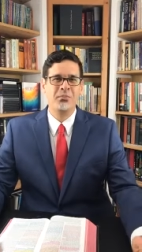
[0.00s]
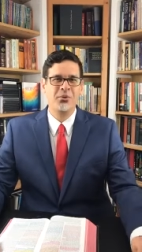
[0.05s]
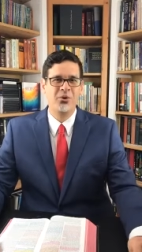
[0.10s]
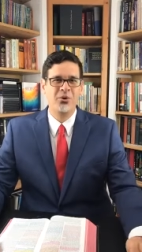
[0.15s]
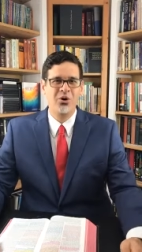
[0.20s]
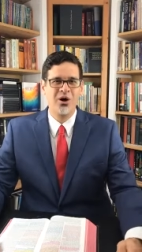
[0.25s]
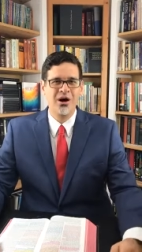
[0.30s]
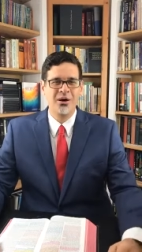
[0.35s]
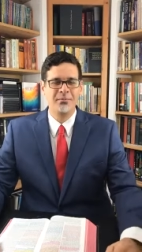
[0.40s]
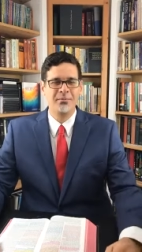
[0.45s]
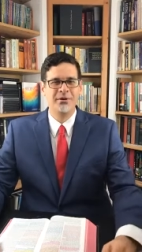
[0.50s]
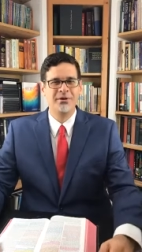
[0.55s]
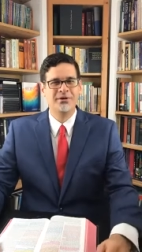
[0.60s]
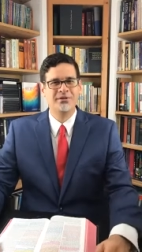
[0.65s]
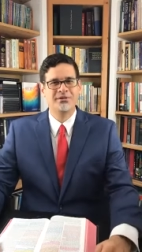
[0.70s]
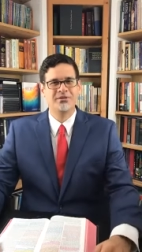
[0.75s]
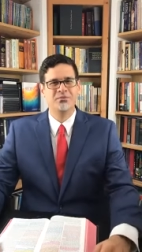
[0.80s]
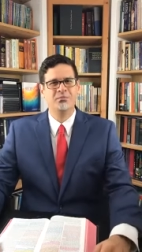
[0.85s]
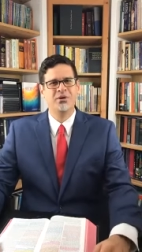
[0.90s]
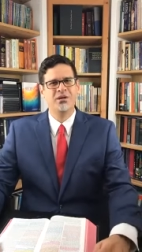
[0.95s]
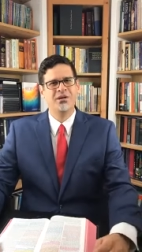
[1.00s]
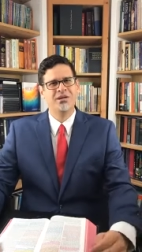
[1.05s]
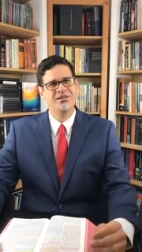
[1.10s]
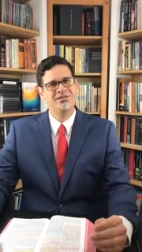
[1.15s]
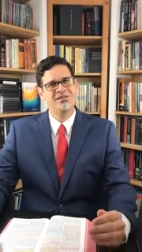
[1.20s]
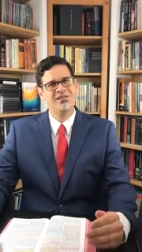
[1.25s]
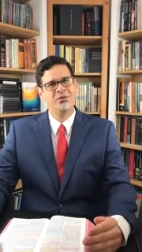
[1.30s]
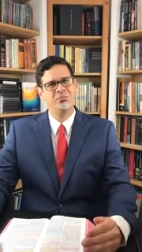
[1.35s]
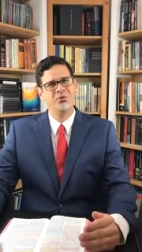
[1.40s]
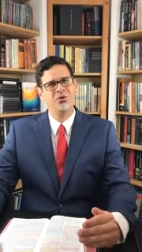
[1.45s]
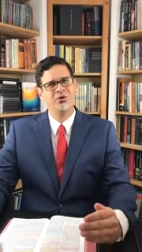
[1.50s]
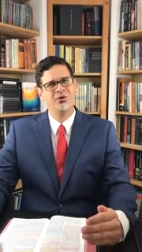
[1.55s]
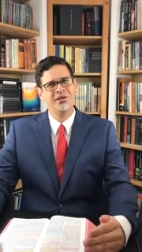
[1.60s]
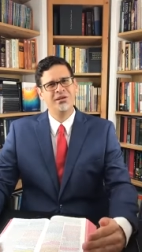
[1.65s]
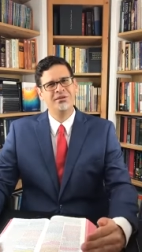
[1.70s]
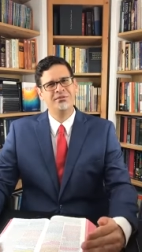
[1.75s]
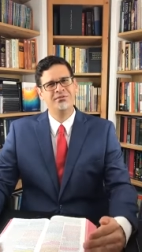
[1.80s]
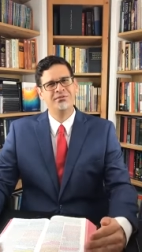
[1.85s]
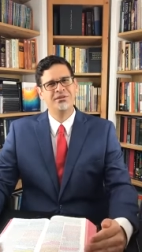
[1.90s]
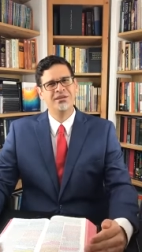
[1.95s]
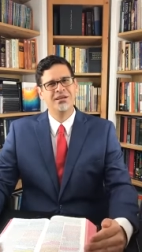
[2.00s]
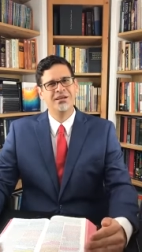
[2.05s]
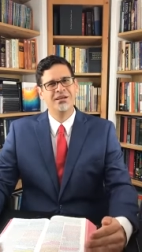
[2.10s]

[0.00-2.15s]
promise because he believed